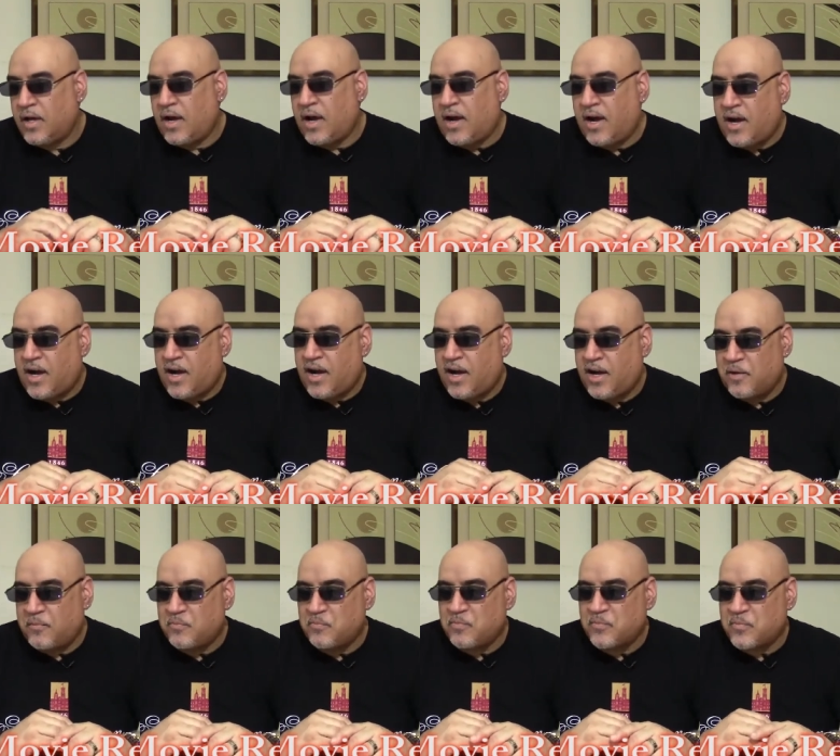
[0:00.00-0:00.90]

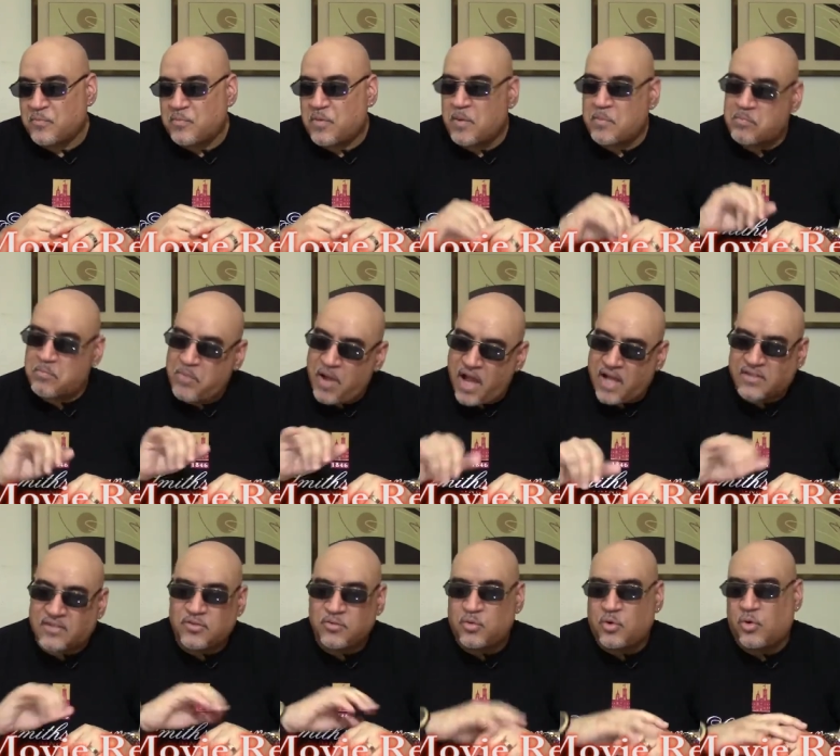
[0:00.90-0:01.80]
But
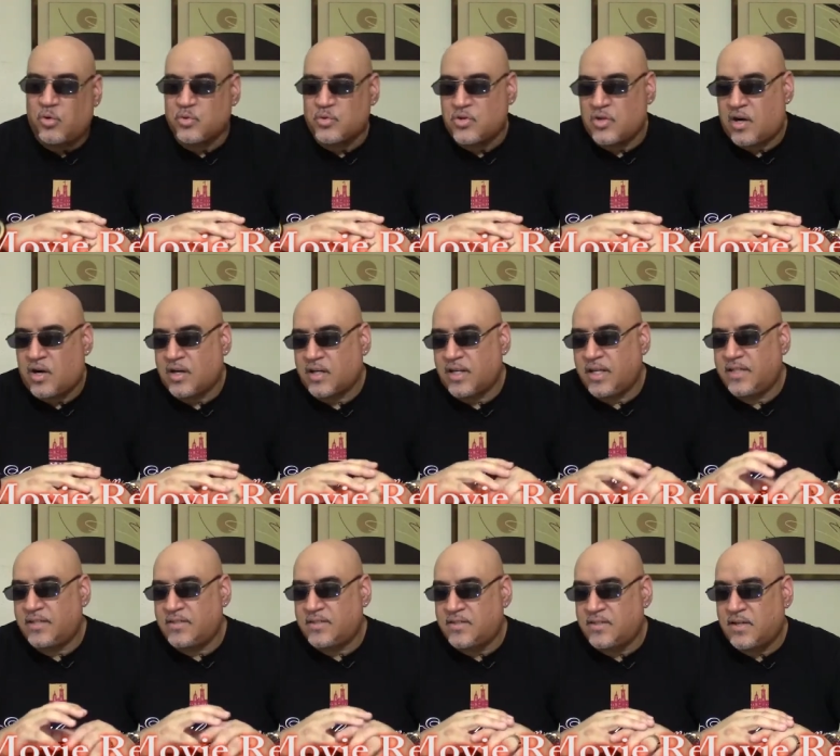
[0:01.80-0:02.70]
back to Ozark.
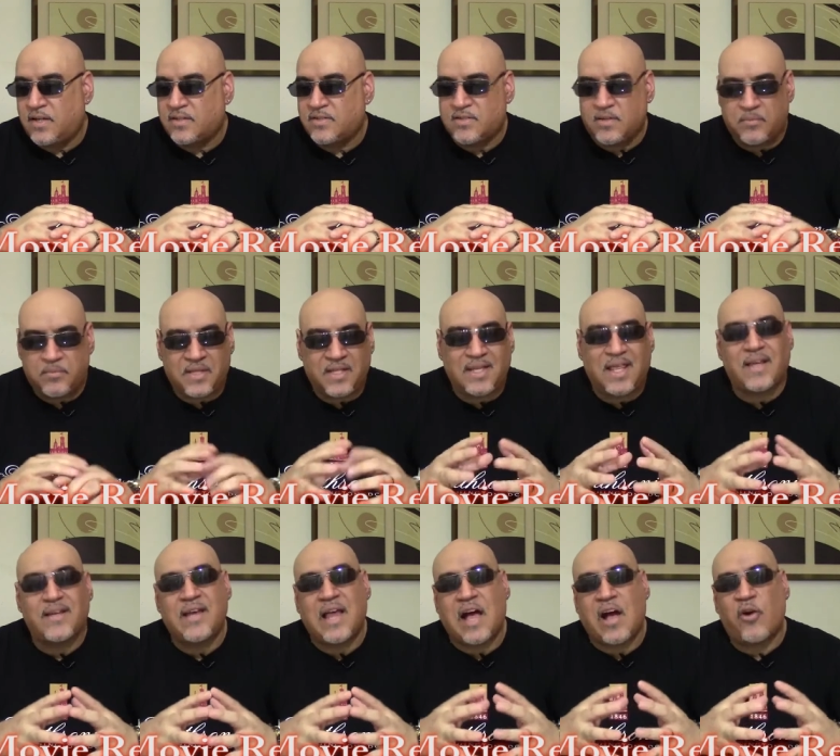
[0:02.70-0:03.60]
It's something
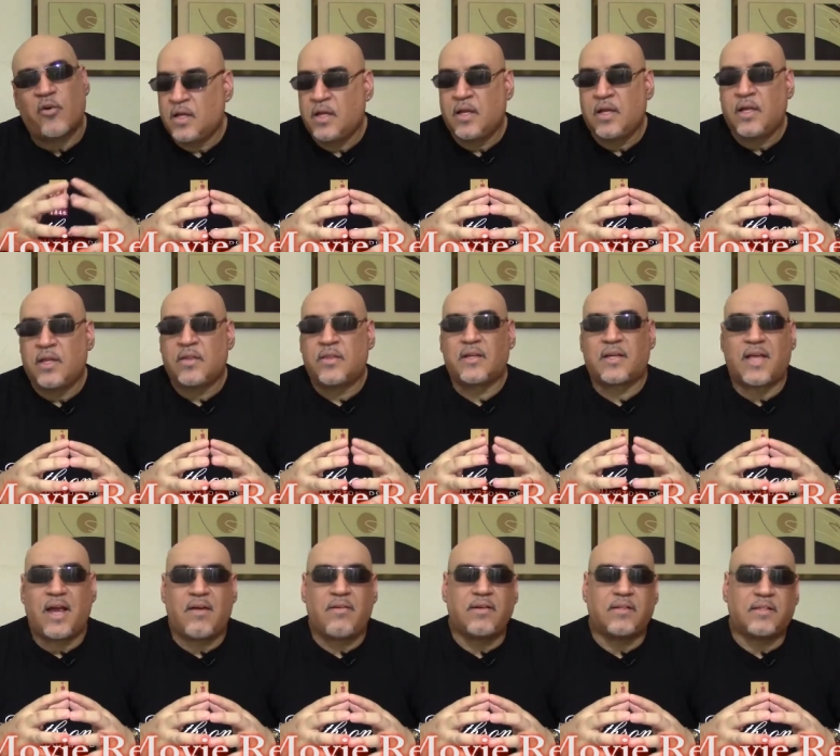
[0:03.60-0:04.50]
that now the
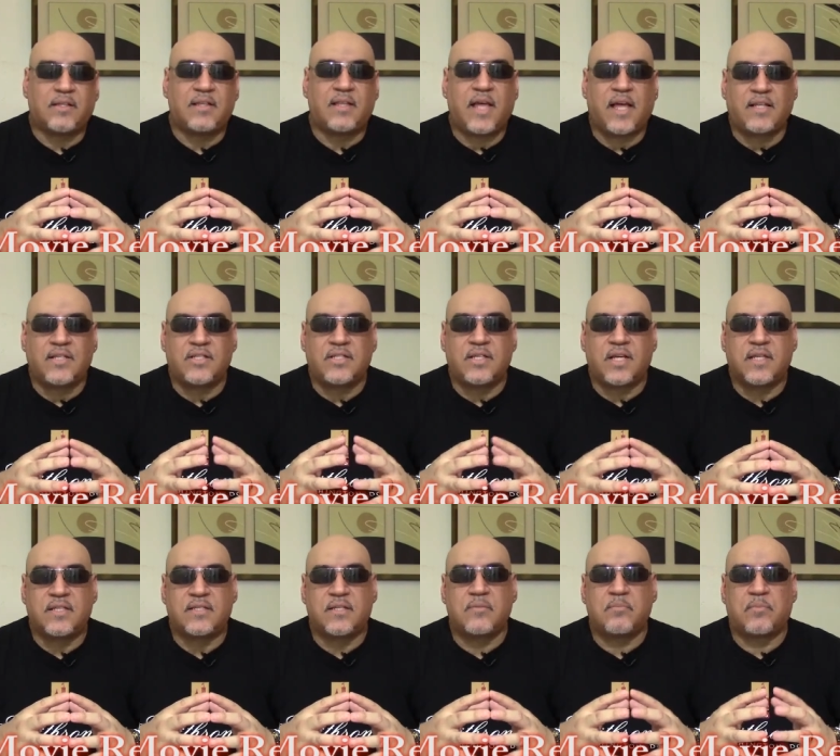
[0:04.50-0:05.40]
character that
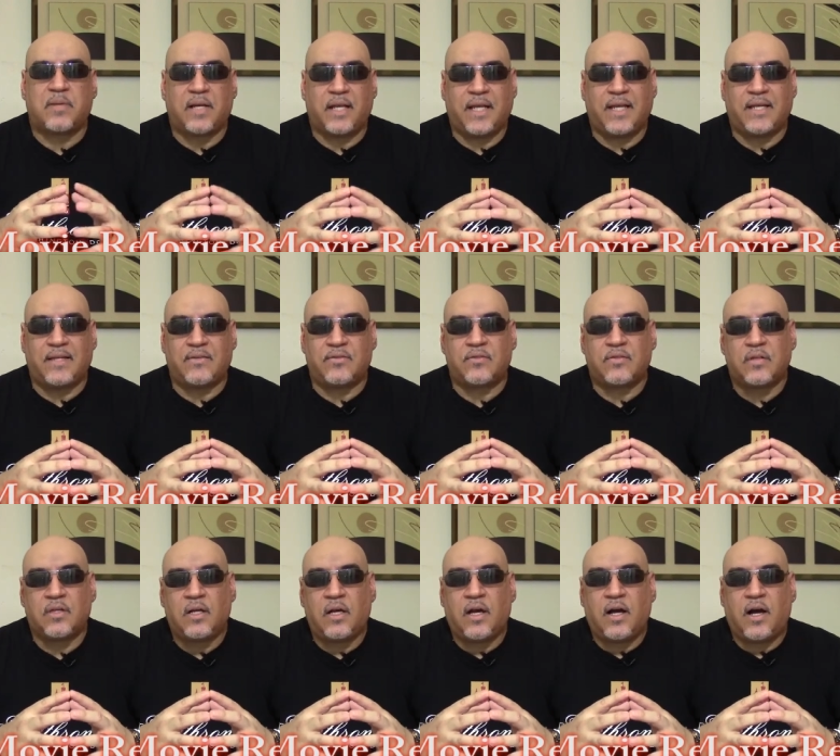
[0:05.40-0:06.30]
Jason plays
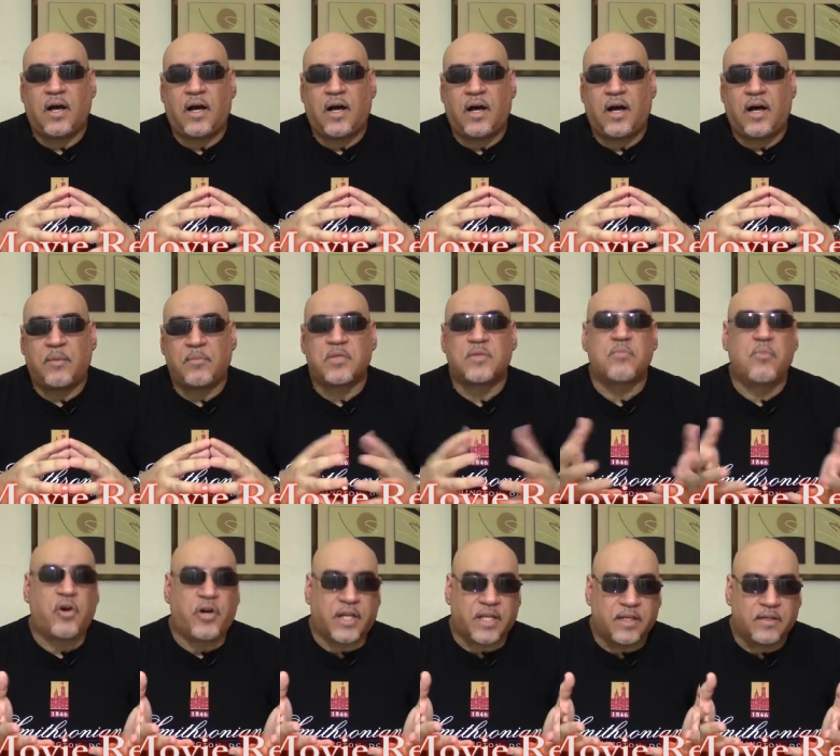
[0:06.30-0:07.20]
is
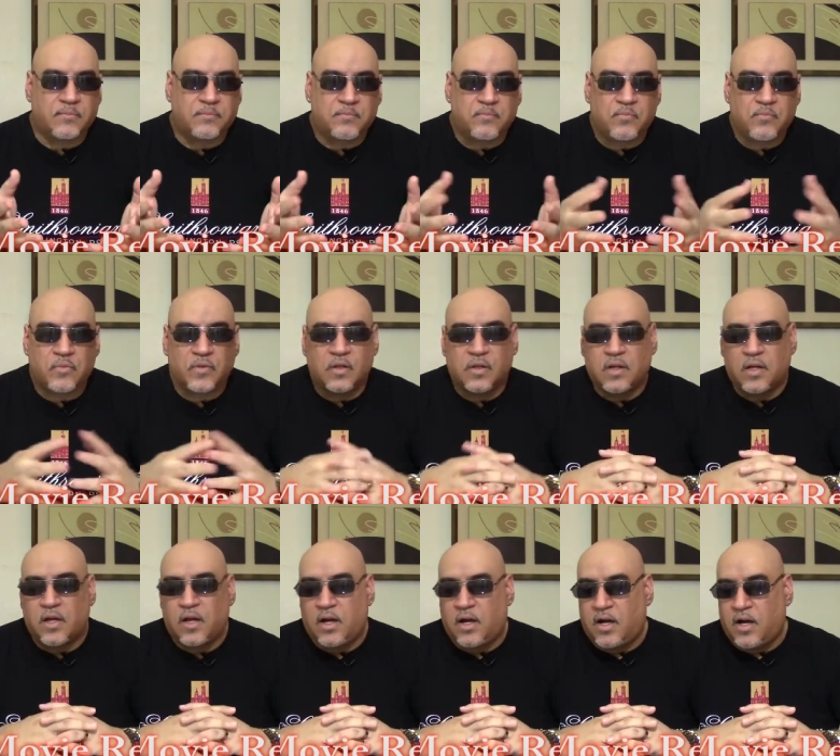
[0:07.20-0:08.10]
Marty.
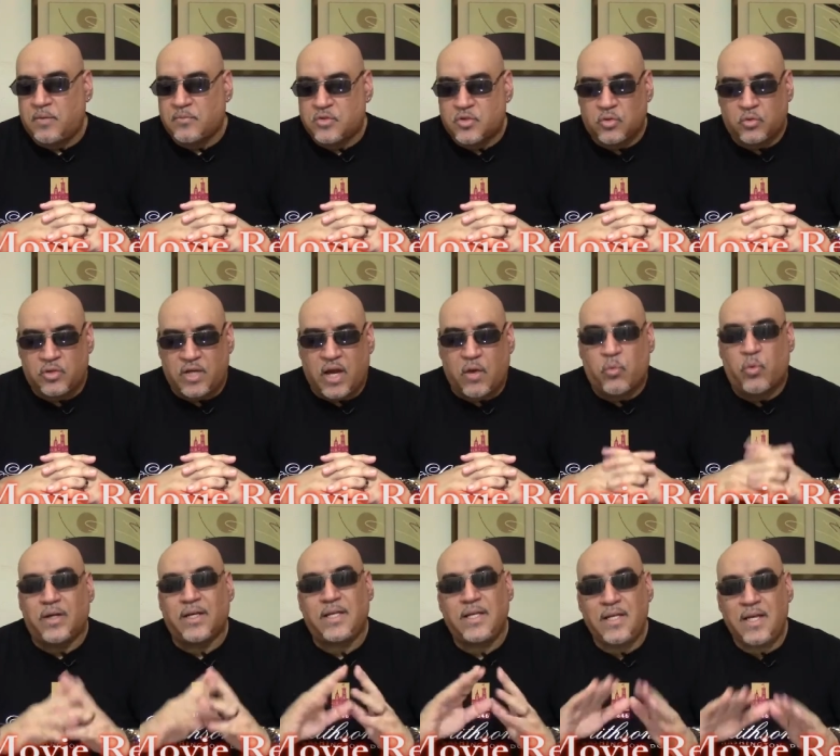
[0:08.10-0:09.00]
So now
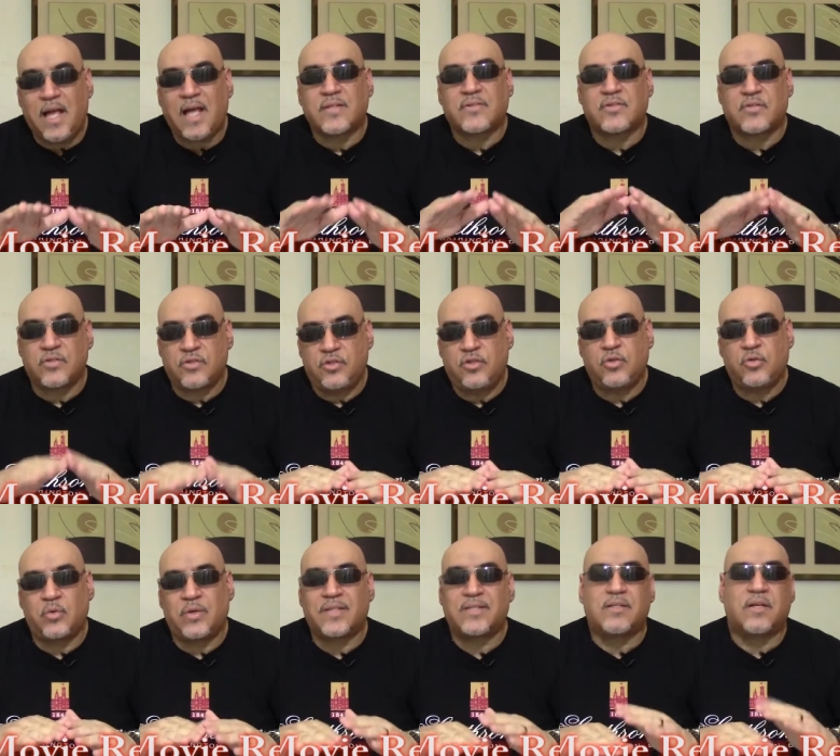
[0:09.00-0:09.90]
what he has to
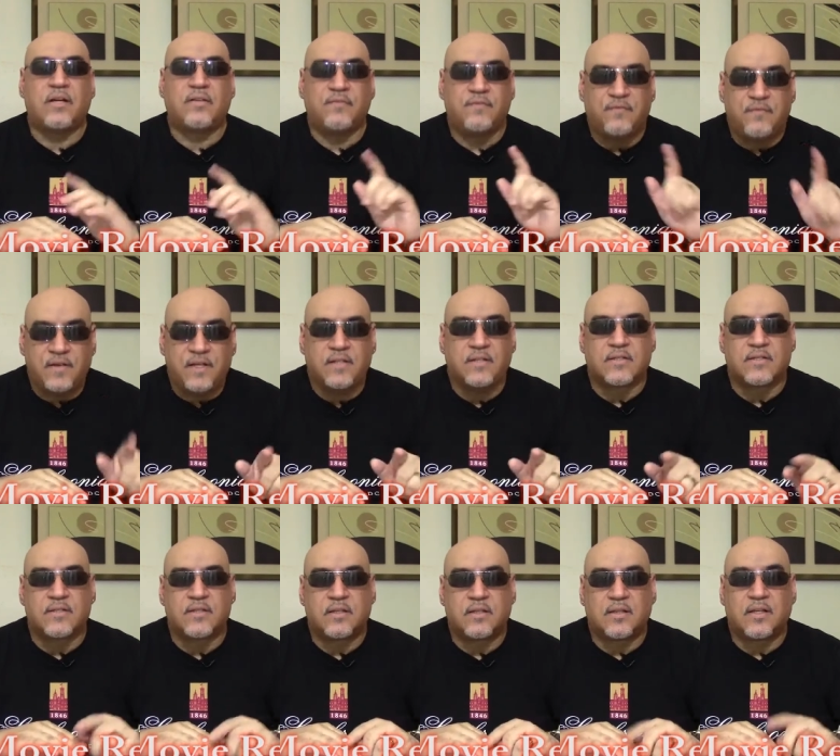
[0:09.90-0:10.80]
do is
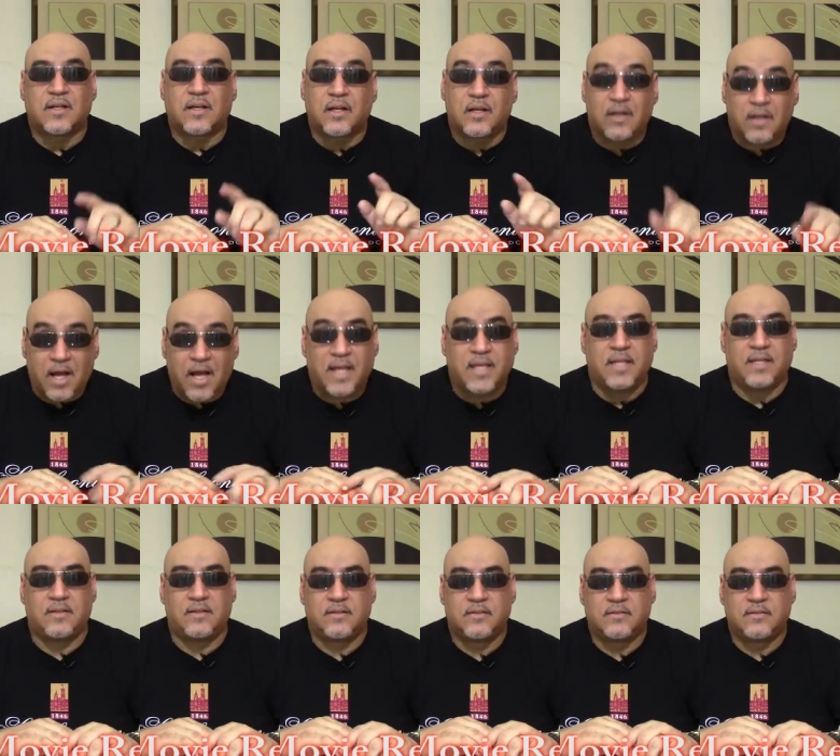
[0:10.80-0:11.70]
convince the client